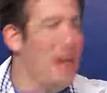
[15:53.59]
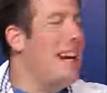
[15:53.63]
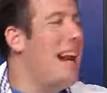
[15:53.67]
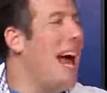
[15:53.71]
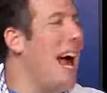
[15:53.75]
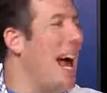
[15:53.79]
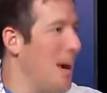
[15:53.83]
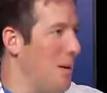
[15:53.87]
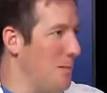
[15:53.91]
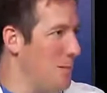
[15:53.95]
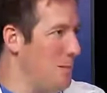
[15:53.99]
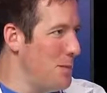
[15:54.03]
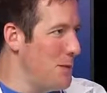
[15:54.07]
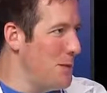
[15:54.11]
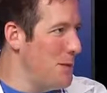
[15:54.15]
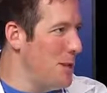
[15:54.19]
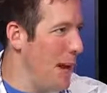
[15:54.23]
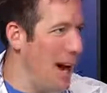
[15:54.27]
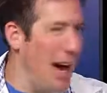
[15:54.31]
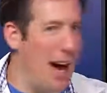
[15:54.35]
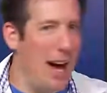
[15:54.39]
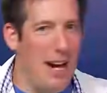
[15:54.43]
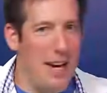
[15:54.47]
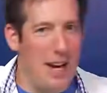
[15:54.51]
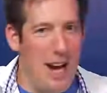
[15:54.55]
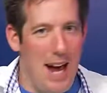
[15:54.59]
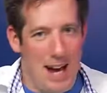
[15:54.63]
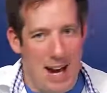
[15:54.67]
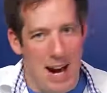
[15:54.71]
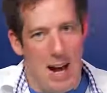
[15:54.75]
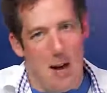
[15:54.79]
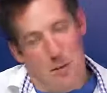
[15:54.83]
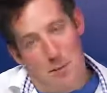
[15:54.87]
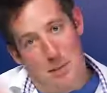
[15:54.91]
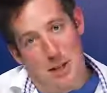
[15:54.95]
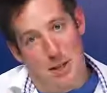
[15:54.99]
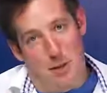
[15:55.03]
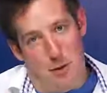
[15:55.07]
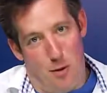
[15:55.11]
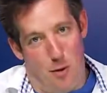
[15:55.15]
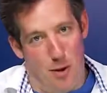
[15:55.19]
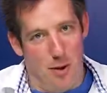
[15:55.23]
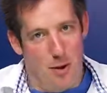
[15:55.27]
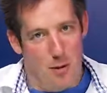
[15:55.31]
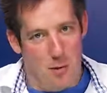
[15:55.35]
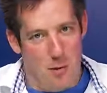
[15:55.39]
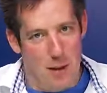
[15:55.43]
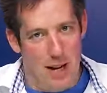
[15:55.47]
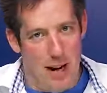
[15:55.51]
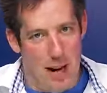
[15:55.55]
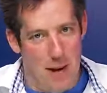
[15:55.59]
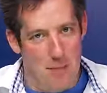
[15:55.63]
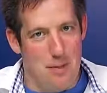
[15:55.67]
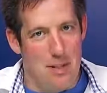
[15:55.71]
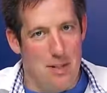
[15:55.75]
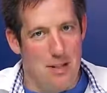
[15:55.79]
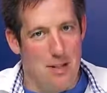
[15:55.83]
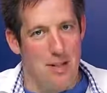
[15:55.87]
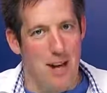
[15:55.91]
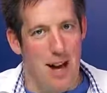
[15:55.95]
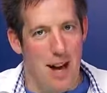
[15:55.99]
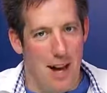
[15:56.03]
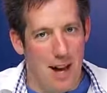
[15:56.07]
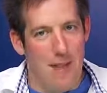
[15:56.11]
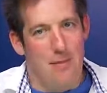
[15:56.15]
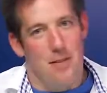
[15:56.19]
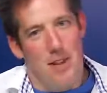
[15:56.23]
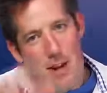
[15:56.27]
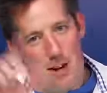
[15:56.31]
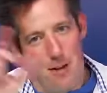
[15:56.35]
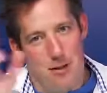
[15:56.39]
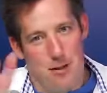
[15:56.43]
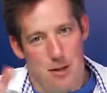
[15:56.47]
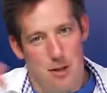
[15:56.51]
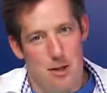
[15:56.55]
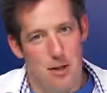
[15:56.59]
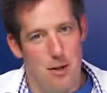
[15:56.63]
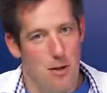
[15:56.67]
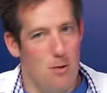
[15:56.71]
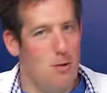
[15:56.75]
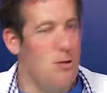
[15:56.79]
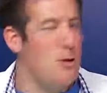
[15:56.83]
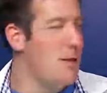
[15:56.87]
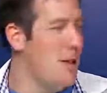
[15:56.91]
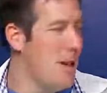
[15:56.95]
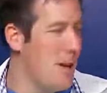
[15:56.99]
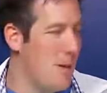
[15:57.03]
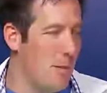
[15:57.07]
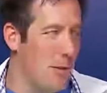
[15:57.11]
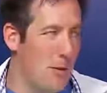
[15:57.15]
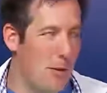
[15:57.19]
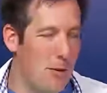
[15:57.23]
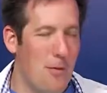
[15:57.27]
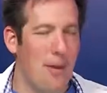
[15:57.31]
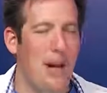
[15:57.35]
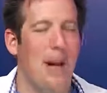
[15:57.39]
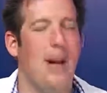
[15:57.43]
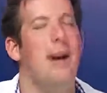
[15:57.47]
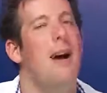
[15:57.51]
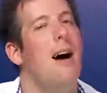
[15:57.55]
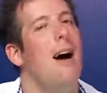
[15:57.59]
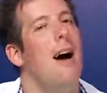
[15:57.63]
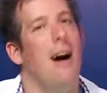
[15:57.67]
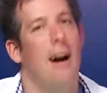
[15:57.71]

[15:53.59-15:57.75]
names? And I'd be storing 3 names inside of there and just use the number 3.